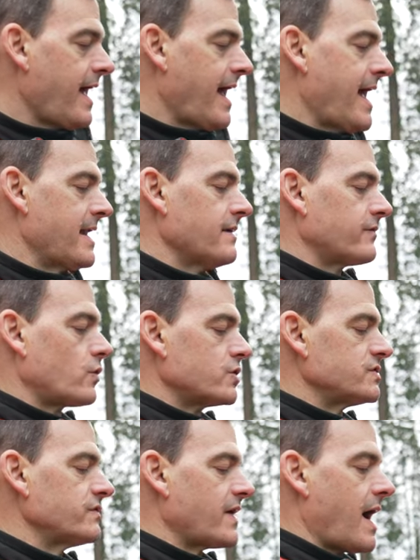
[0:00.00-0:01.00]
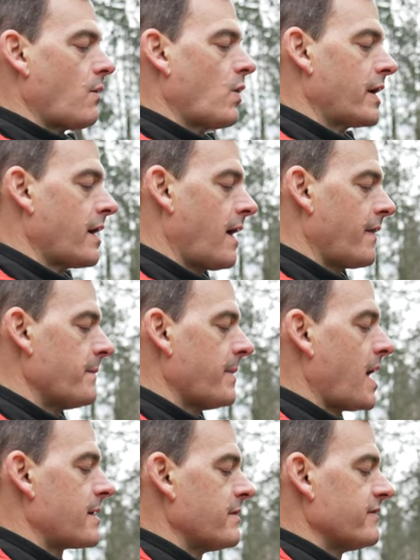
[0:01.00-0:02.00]
and of course, you've got one on the
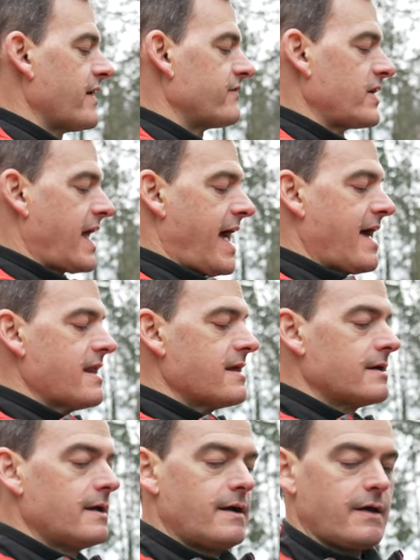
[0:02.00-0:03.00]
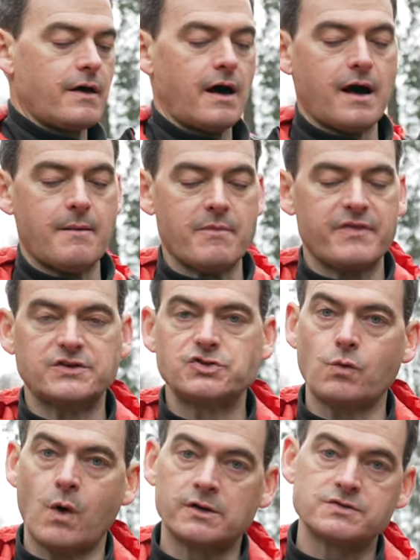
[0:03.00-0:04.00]
bottom of every head um, that
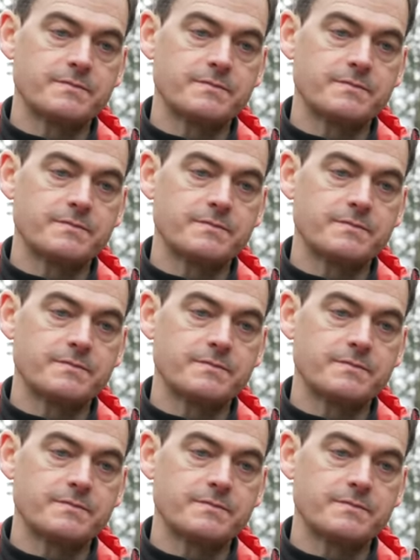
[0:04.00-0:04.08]
you want